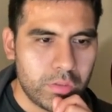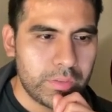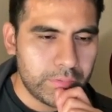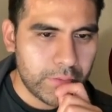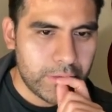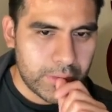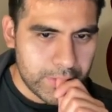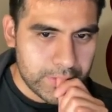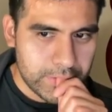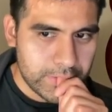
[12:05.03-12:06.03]
this.
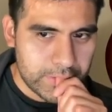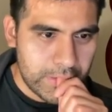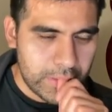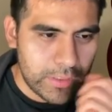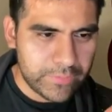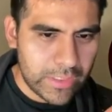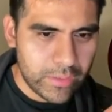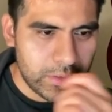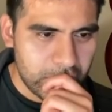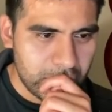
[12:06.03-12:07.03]
If
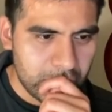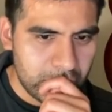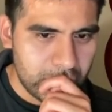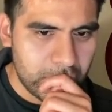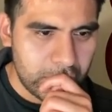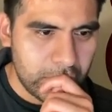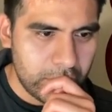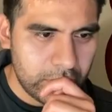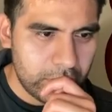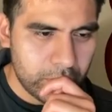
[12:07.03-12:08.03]
data
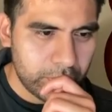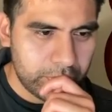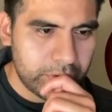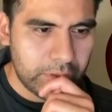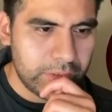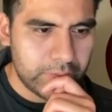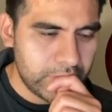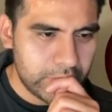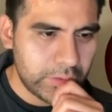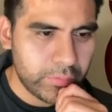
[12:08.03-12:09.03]
equals
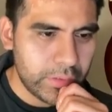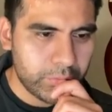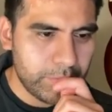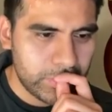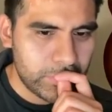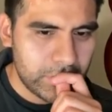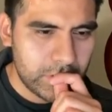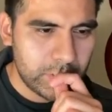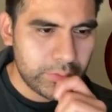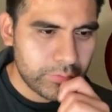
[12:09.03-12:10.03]
signal interrupt.
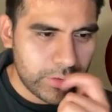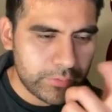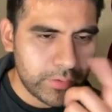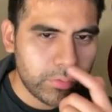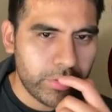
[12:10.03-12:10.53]
Let's try signal